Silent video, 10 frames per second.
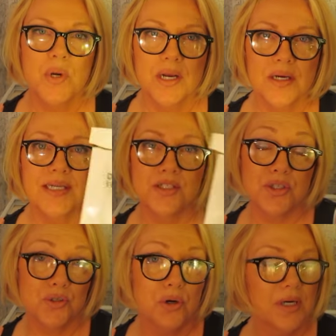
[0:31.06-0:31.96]
where his
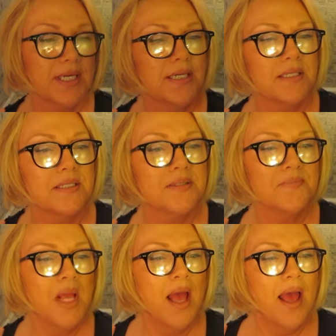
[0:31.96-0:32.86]
store is,
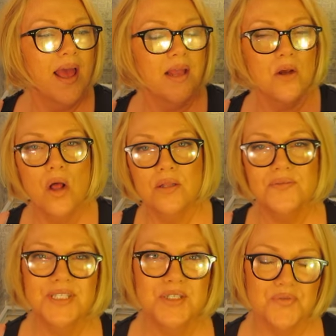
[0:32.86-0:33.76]
and all
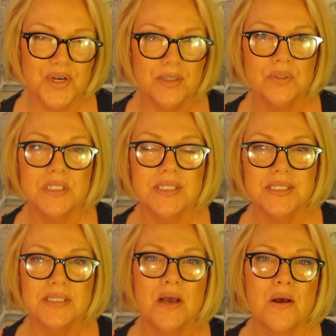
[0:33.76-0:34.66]
of these
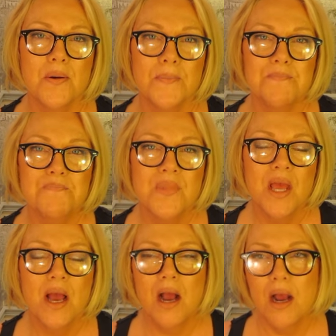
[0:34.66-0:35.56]
fragrances um,
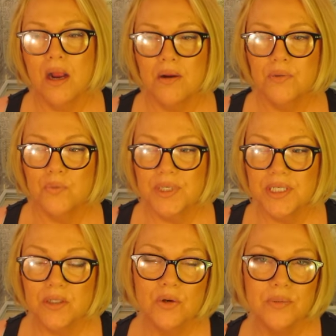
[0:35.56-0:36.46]
are
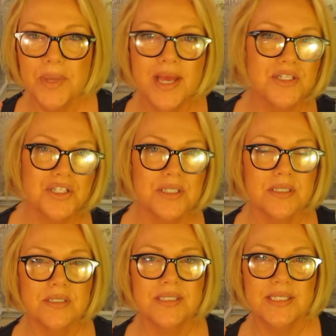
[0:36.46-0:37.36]
real or
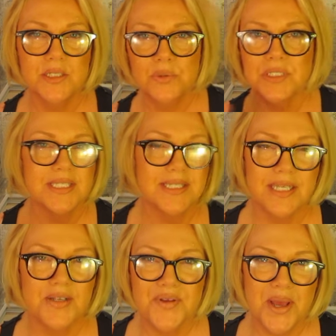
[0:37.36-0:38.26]
imagined sequences
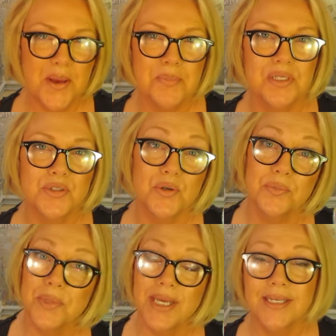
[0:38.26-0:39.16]
that have happened or
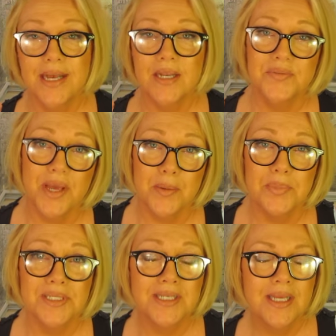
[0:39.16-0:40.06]
may not have
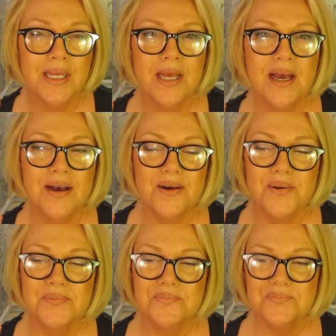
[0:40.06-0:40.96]
happened
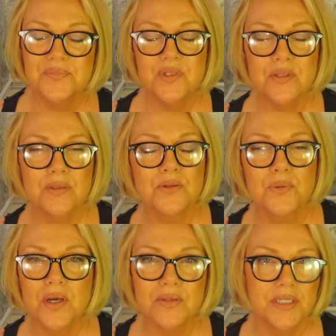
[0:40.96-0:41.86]
um,
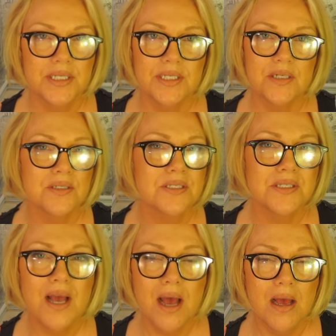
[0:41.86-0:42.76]
throughout the years
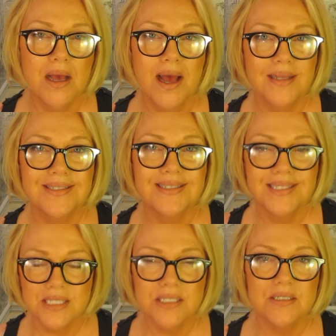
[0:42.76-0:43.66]
uh, on
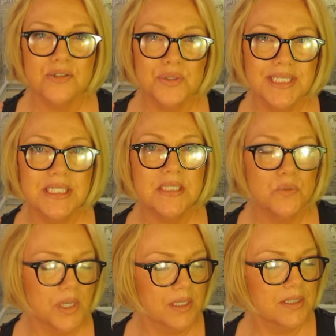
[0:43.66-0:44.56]
this street
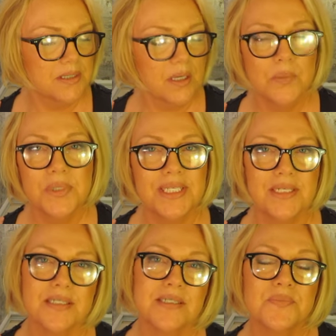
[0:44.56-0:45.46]
where his company
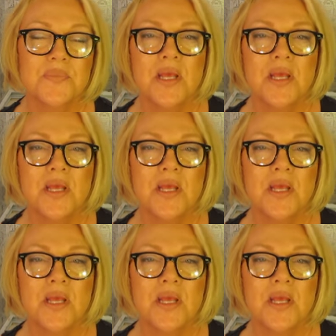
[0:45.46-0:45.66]
is.